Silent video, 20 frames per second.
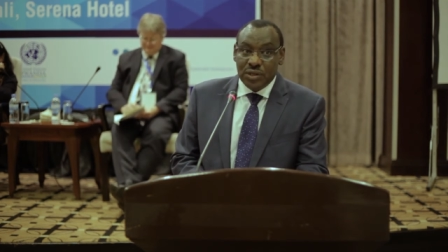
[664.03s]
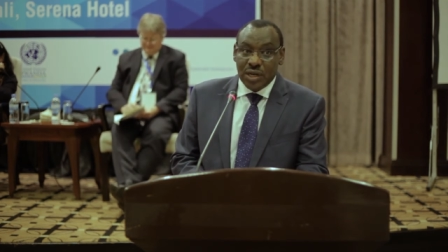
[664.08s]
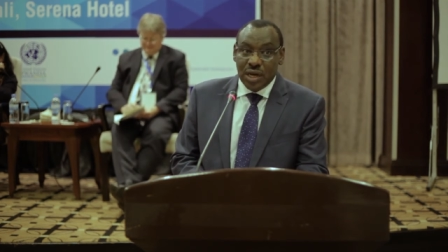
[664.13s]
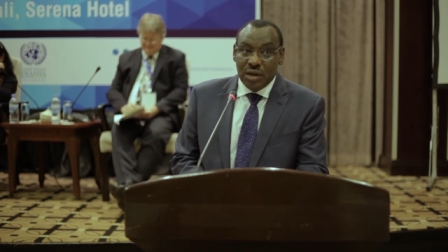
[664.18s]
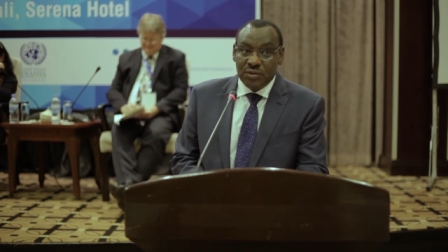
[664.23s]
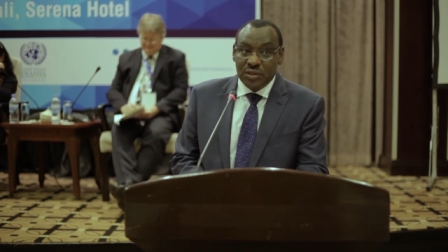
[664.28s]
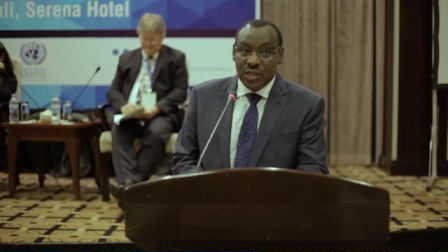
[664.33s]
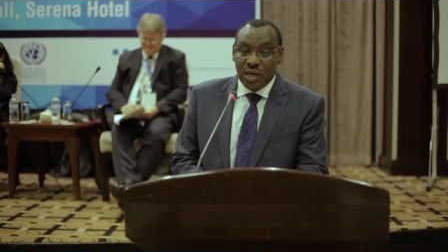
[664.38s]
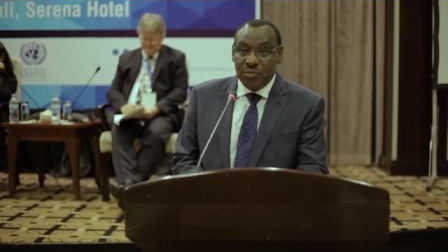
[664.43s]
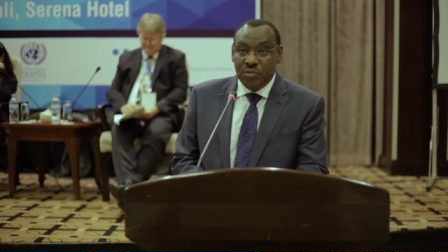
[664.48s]

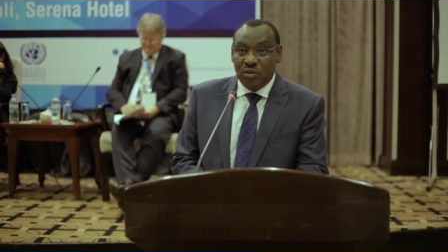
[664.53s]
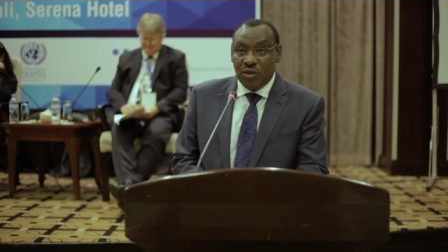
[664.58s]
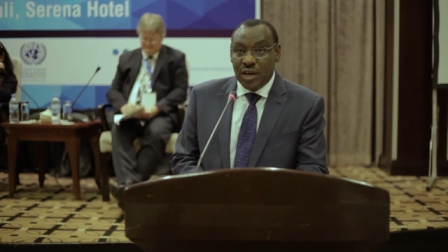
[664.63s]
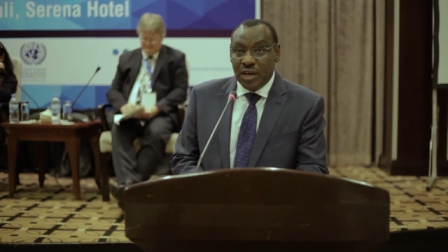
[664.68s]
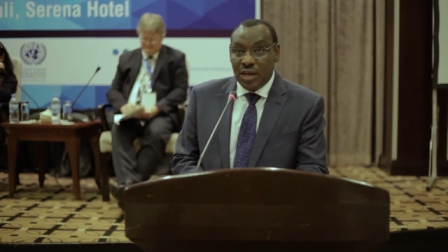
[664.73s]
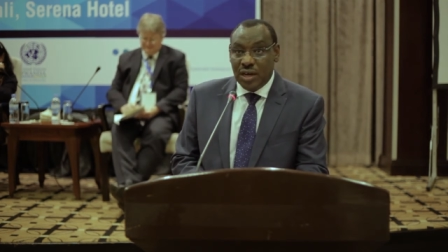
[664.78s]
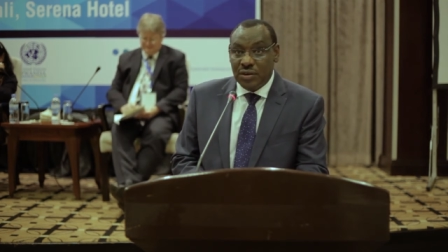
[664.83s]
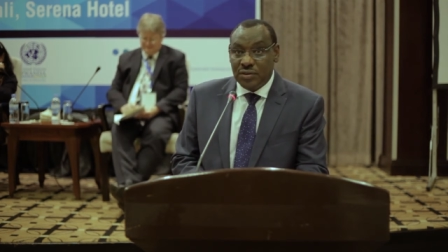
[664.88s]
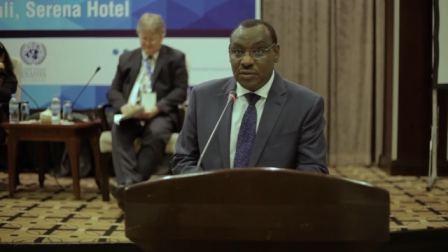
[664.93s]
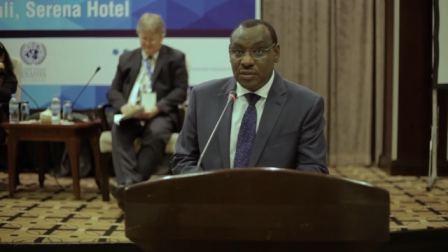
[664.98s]
Now there are more
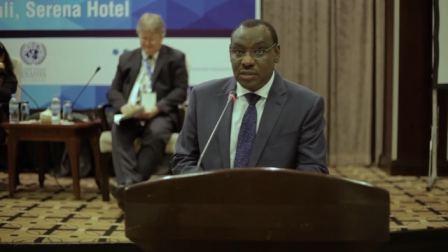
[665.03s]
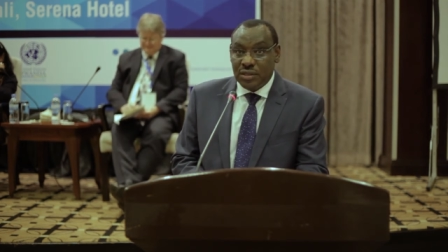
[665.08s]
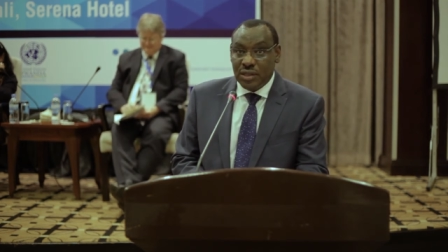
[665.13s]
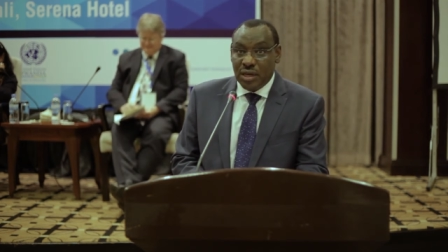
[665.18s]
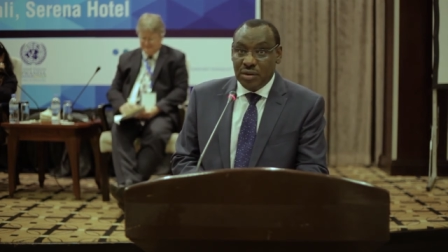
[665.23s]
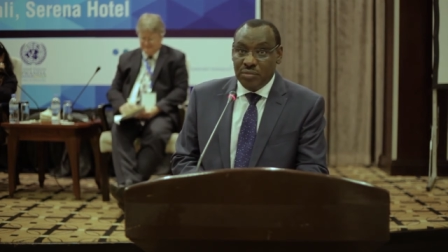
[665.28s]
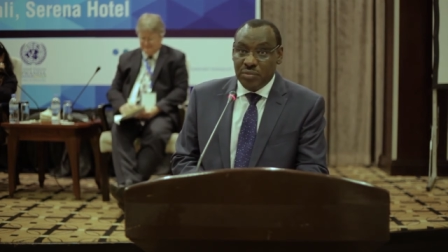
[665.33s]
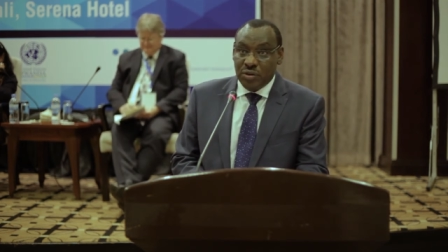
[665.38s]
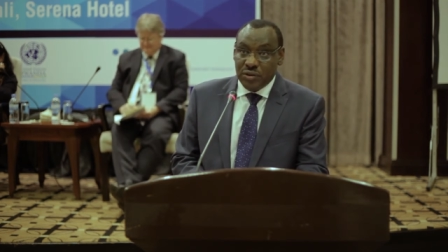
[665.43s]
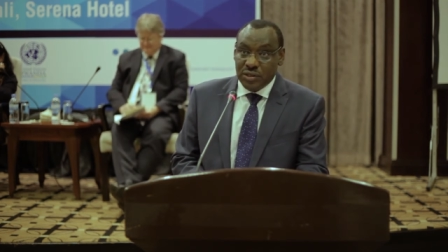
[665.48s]
girls
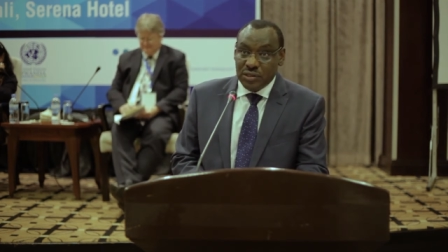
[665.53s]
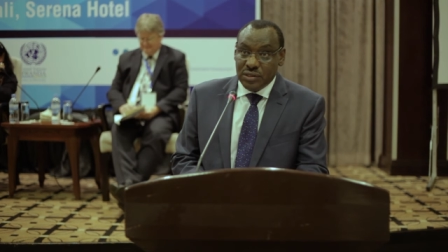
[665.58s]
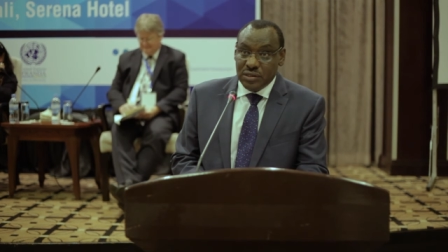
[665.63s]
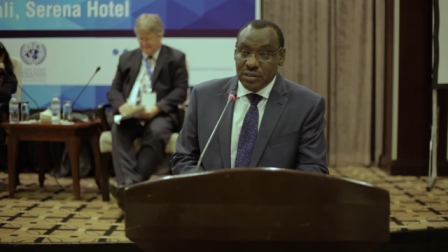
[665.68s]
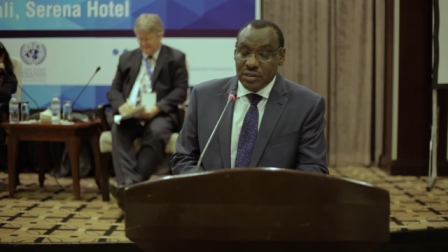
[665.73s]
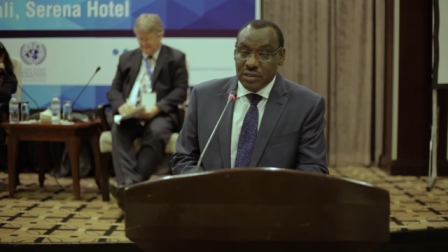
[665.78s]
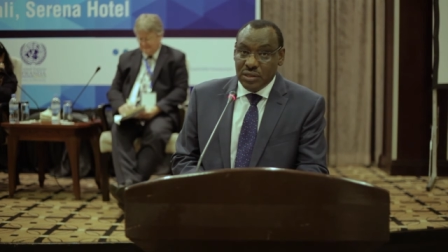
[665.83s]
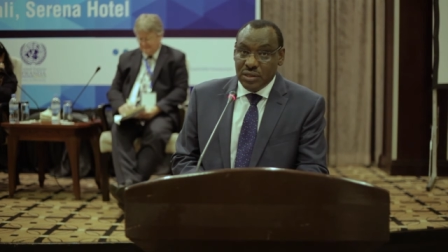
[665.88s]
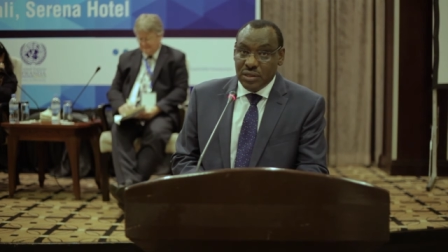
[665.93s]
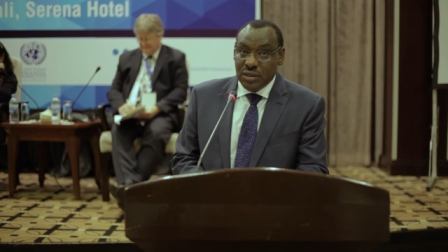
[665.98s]
than boys.